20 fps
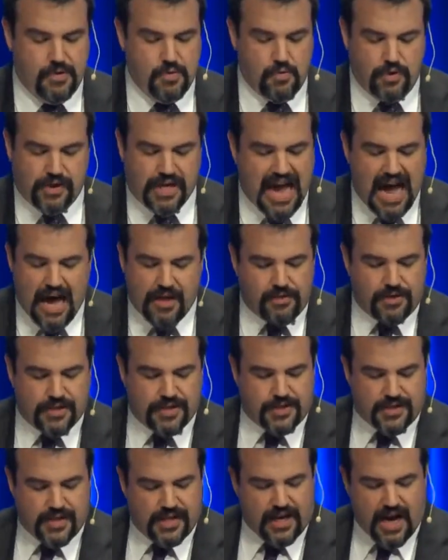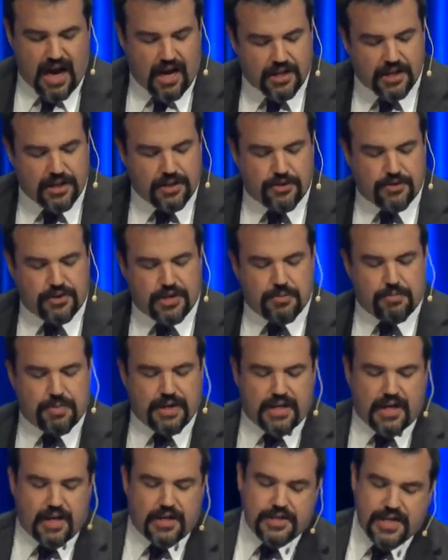We'll gather to sing hallelujah
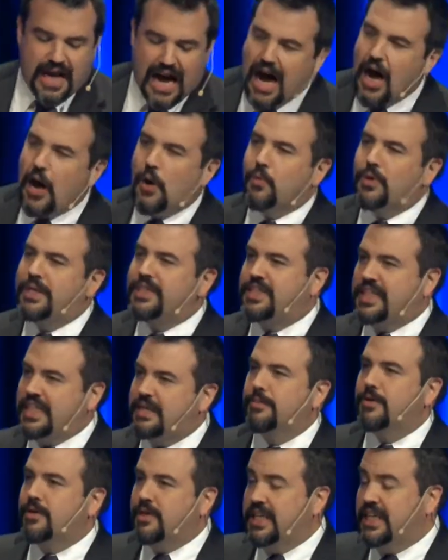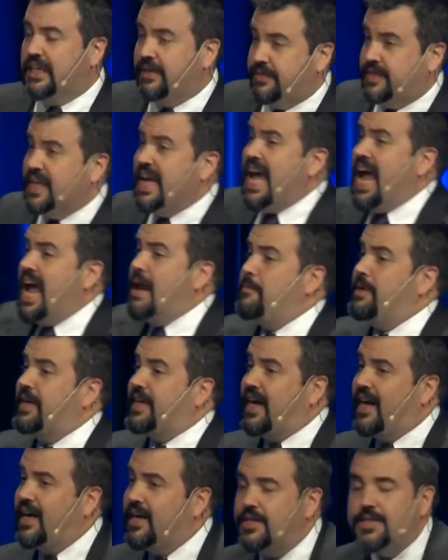because our Redeemer lives, and
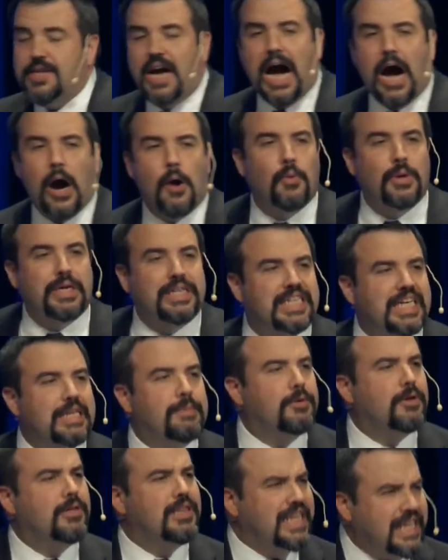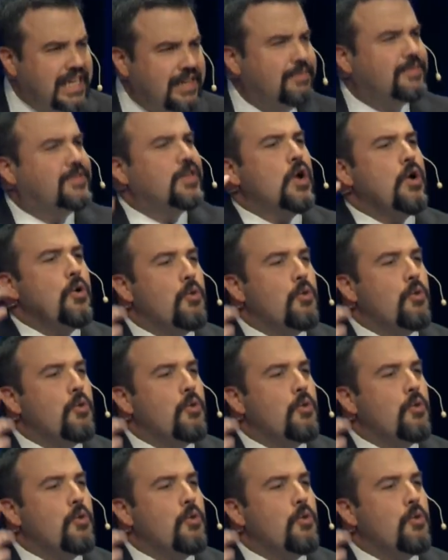because our Redeemer lives,